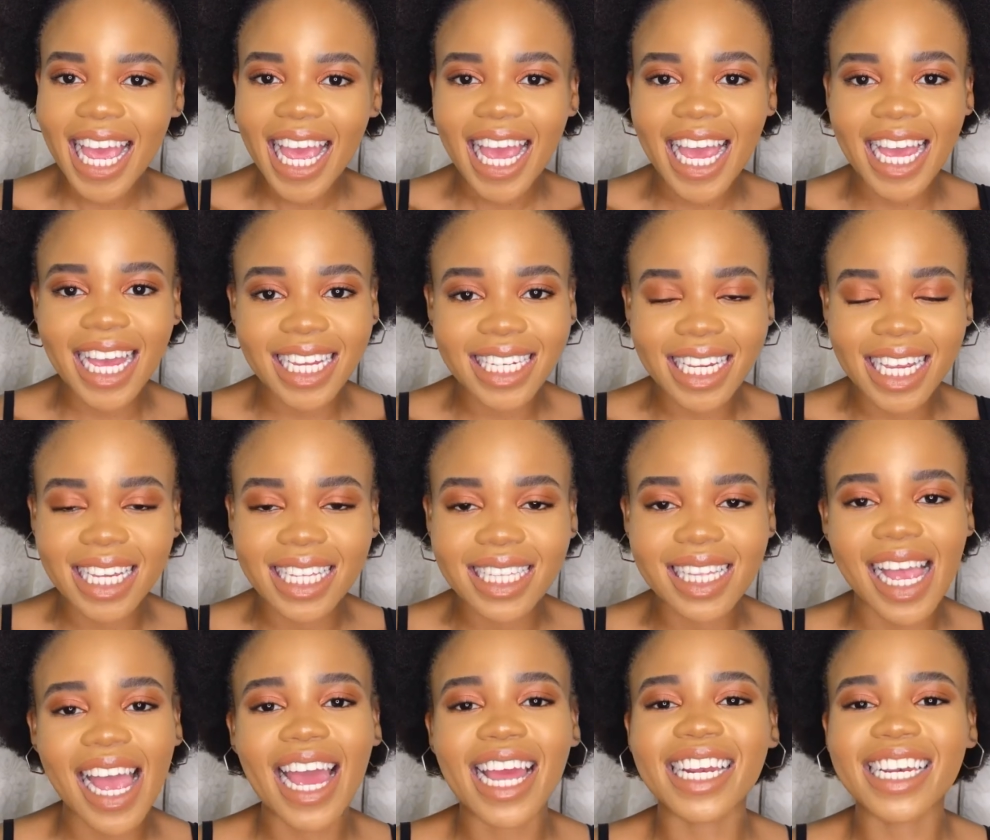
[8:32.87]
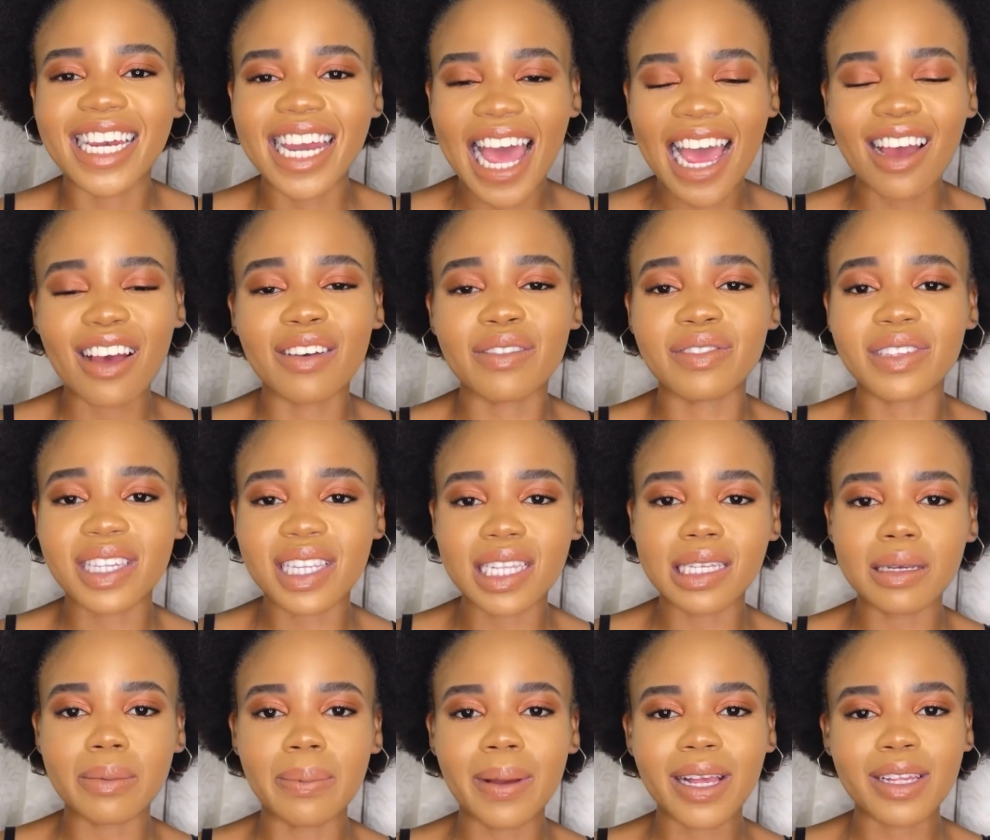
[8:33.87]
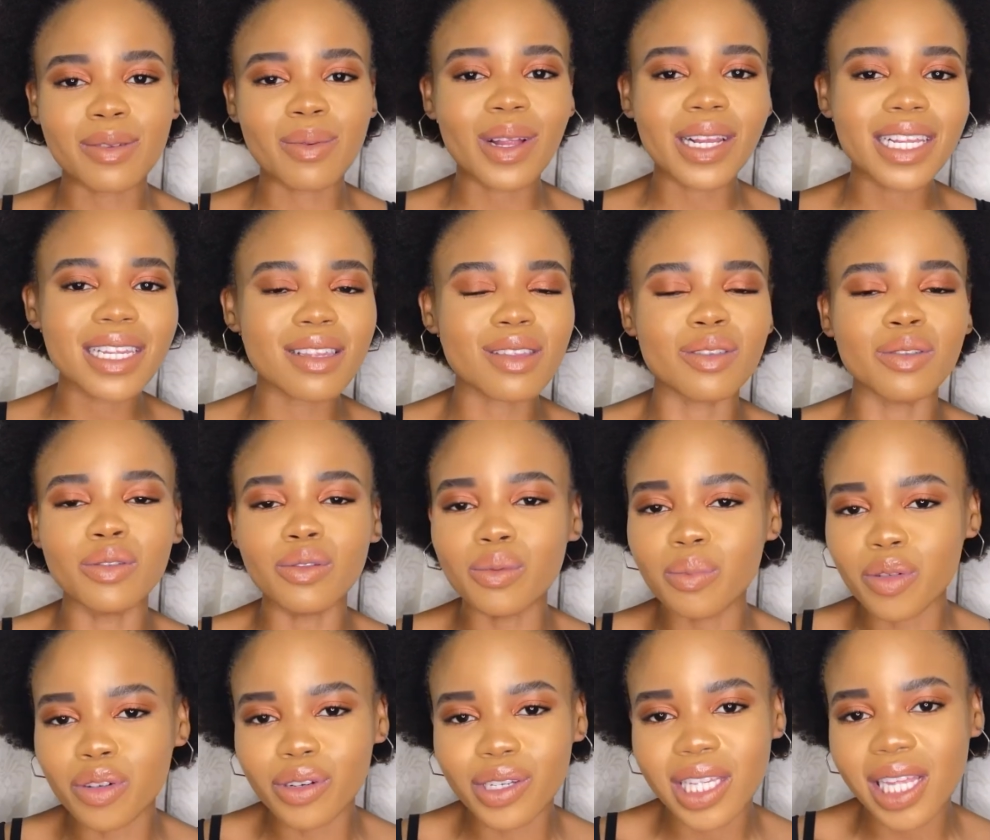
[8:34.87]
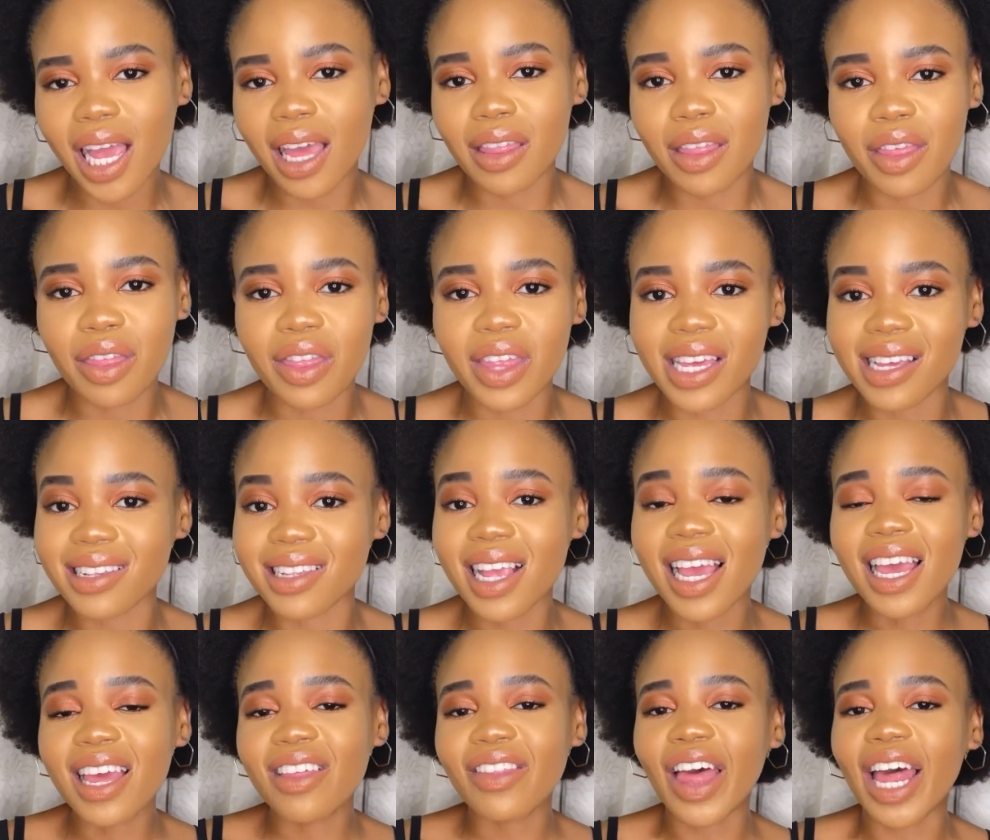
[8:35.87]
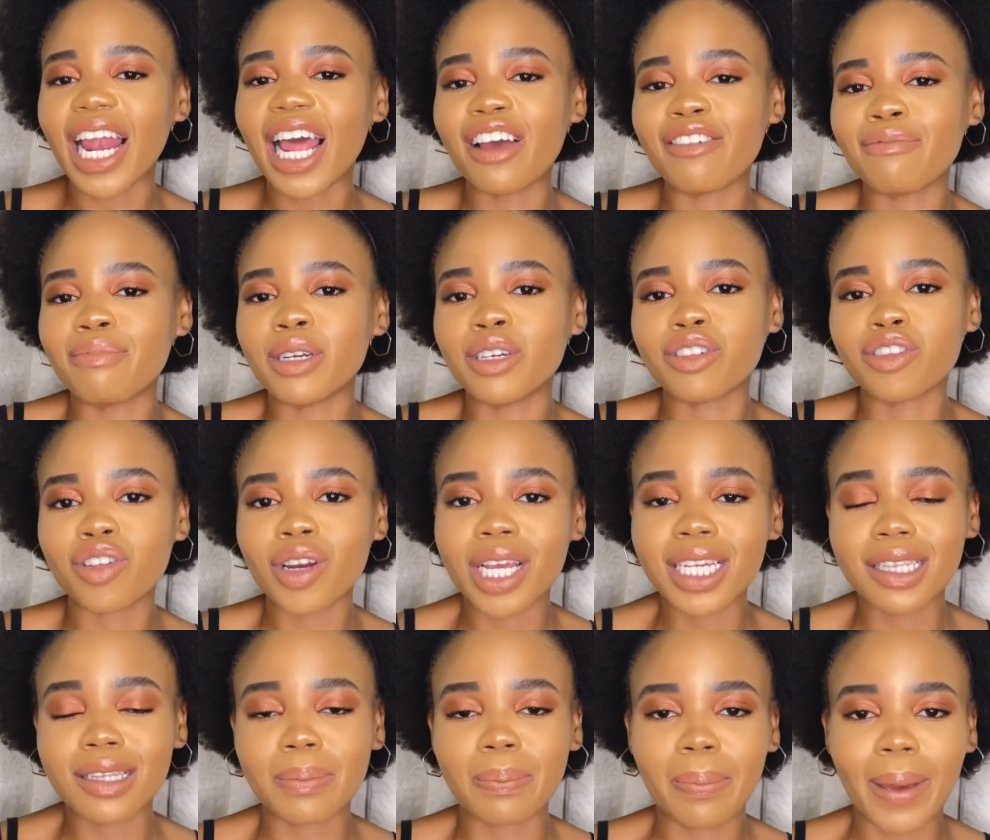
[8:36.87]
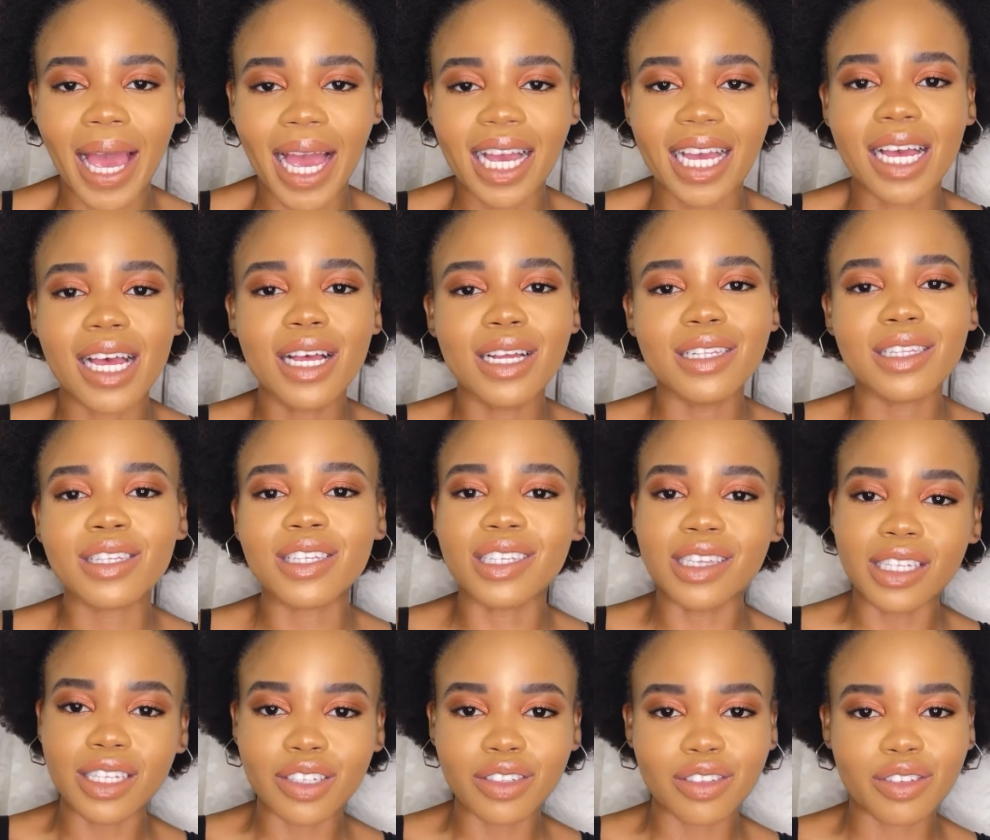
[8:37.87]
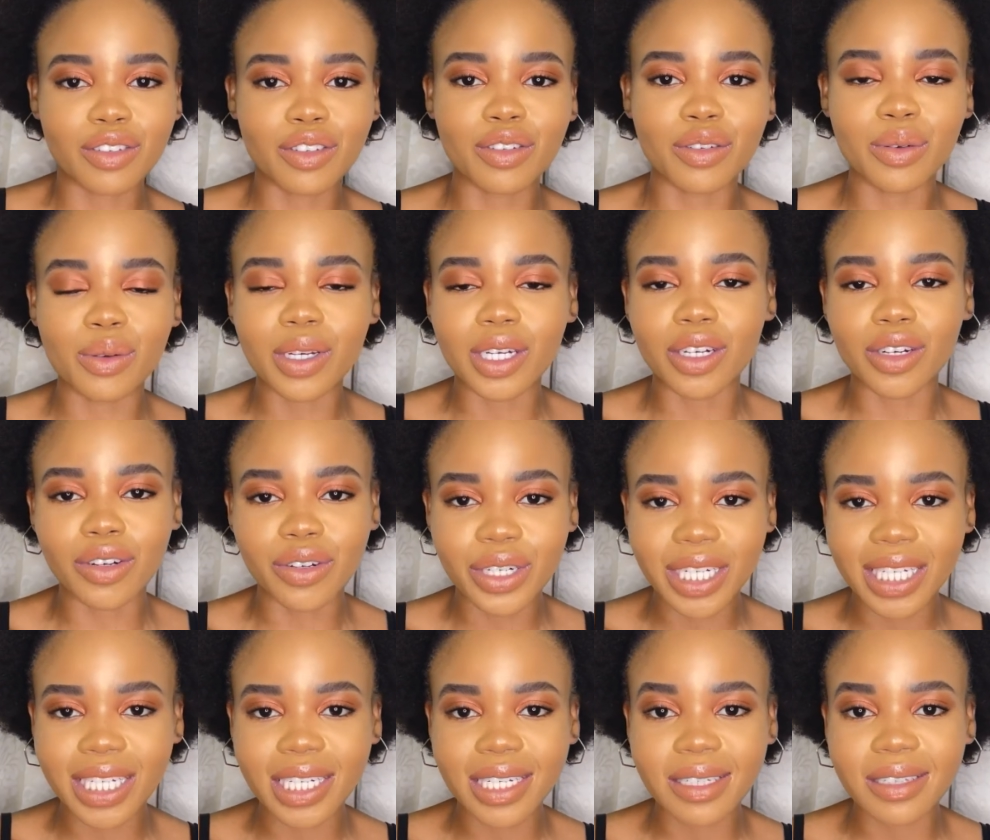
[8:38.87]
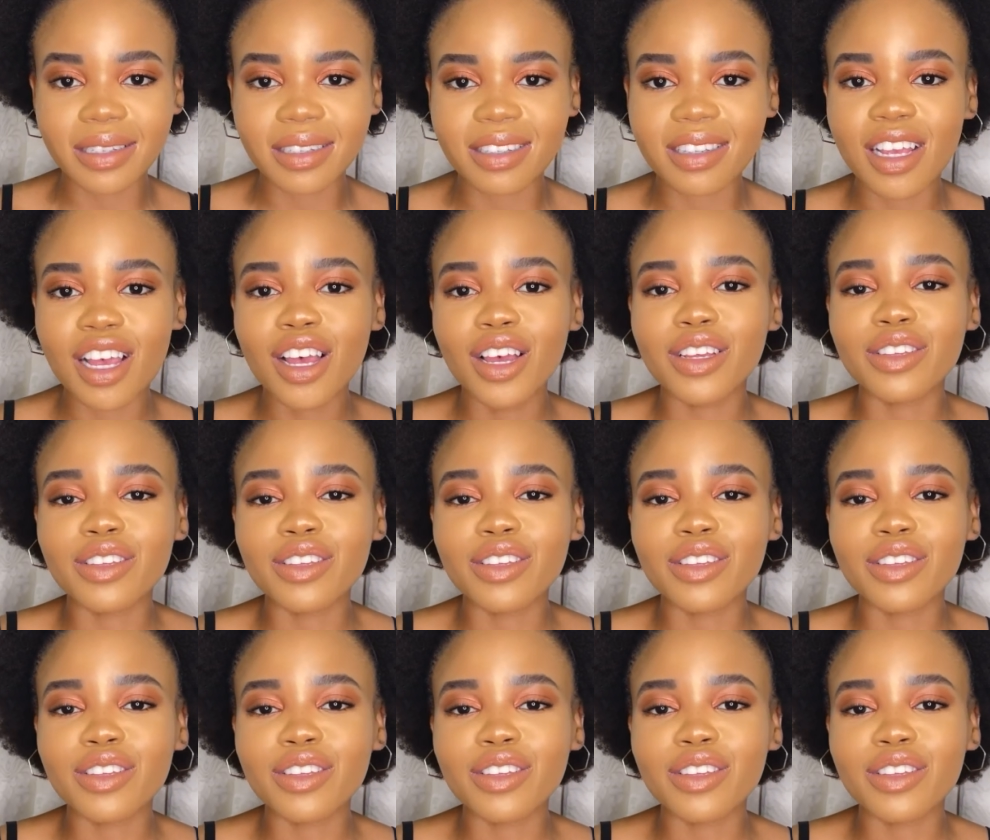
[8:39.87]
headaches, and lack of sleep, as well as numerous other things that have been traced back to these two ingredients.